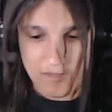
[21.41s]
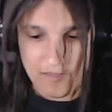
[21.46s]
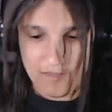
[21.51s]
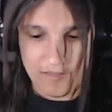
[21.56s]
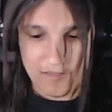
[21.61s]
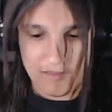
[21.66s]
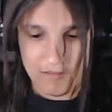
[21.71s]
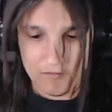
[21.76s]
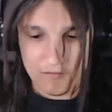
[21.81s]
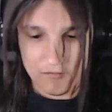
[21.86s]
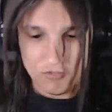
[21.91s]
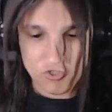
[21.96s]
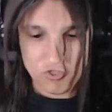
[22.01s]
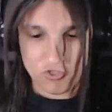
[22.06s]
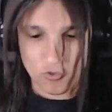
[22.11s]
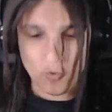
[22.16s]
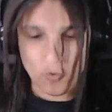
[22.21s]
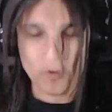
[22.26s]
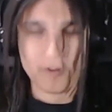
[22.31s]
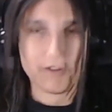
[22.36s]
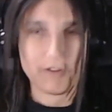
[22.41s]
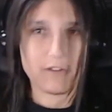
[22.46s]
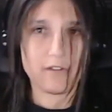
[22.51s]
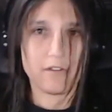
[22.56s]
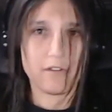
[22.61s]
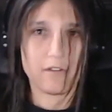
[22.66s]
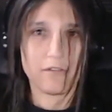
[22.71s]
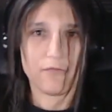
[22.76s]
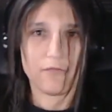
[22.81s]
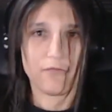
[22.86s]
uh, short
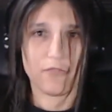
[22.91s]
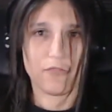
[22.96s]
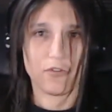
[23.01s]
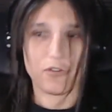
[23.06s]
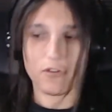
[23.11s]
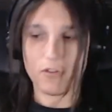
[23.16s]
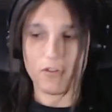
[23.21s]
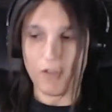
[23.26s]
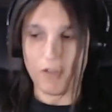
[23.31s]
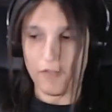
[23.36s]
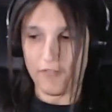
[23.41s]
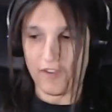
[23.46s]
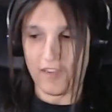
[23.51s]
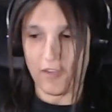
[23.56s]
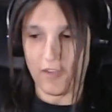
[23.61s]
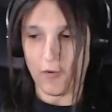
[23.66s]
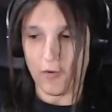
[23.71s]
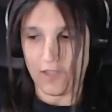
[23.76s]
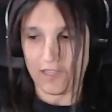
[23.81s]
for a video.